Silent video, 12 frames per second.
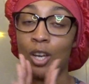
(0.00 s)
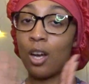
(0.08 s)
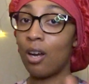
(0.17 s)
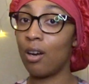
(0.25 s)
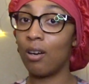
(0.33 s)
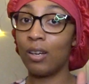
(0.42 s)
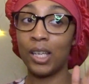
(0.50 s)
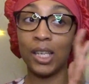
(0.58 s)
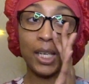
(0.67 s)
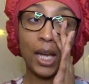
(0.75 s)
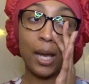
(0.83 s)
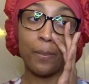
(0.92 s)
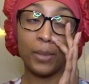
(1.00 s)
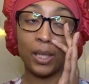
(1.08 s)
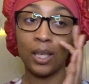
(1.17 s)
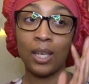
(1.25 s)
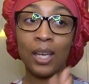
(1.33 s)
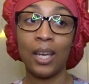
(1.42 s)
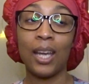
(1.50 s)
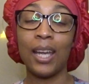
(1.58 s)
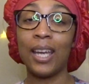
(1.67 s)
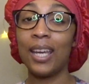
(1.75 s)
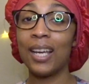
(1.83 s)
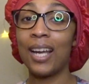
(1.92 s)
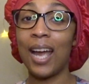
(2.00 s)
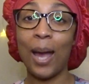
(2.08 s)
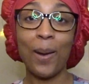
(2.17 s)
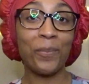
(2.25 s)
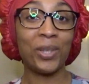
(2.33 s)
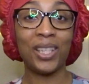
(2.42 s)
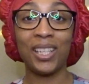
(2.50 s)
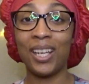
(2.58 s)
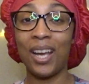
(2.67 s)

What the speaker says: Oh, it got me. I